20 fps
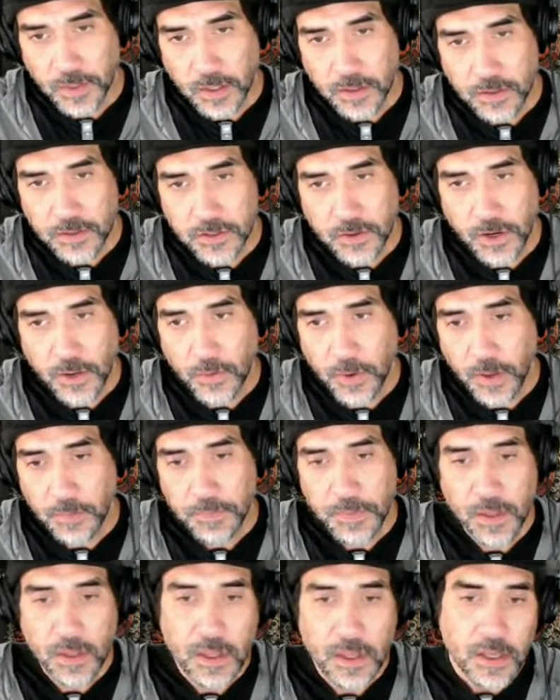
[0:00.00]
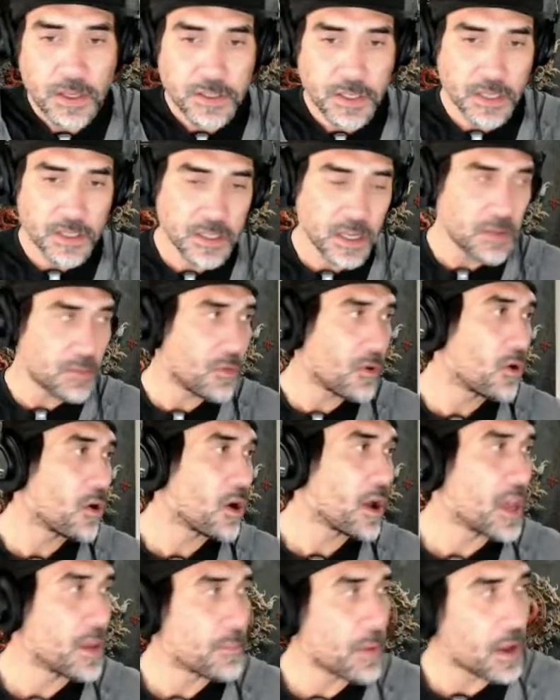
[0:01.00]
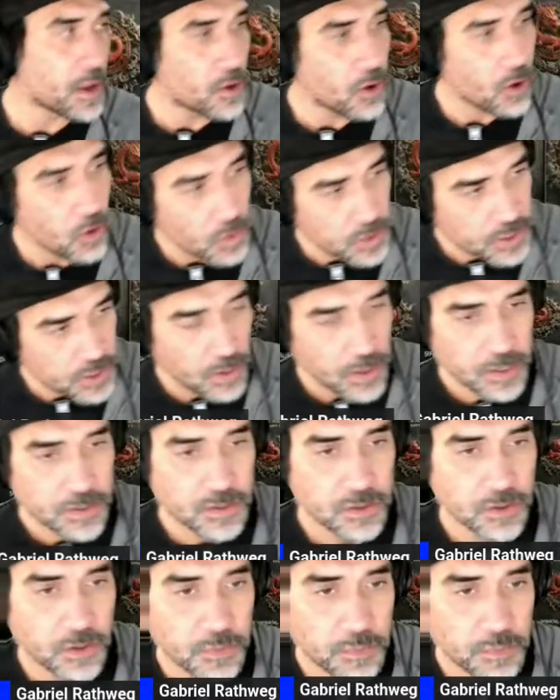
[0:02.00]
So anyway, 16 more, I hit my goal, which I'll hit soon.